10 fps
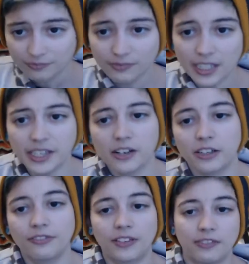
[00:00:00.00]
you know,
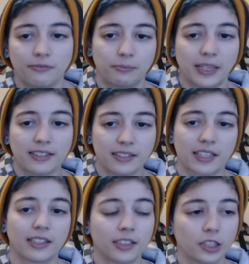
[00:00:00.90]
if places
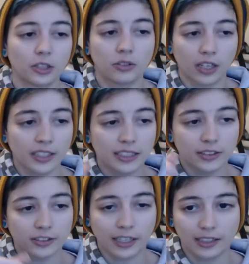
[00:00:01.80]
get a little too dark, you
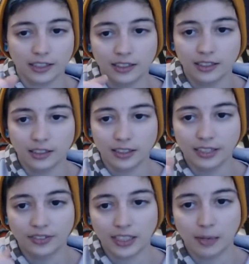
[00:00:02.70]
know, try to
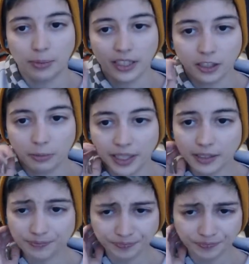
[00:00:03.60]
lift it up a little
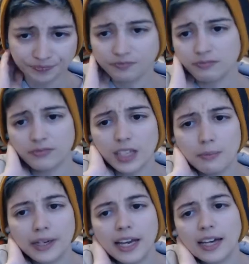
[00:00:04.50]
bit.
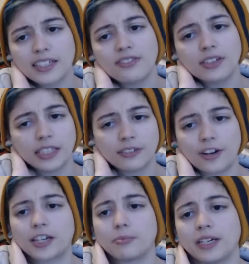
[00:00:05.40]
But yeah, I definitely
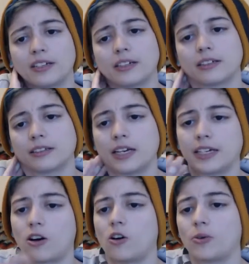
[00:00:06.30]
recommend
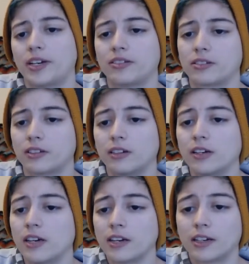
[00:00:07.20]
like always
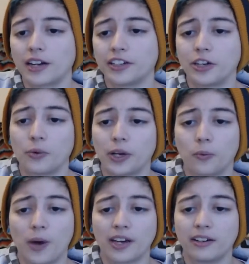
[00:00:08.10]
kind of
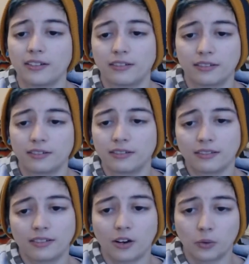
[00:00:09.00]
going wet
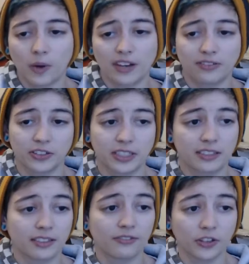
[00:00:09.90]
on wet
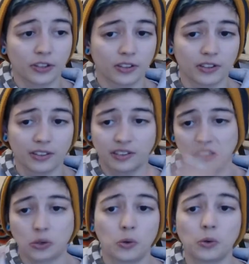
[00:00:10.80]
for
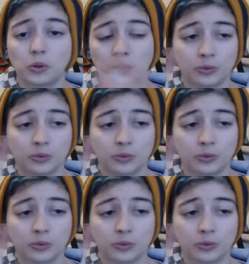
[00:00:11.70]
this whole